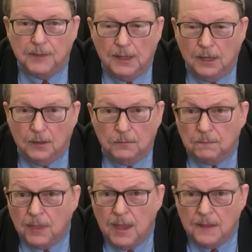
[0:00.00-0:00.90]

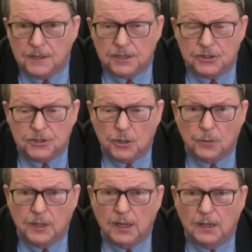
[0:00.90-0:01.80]
Hello, this is Joe
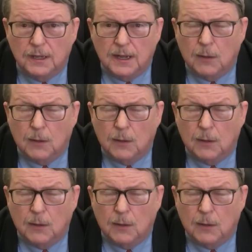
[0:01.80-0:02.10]
Gailey,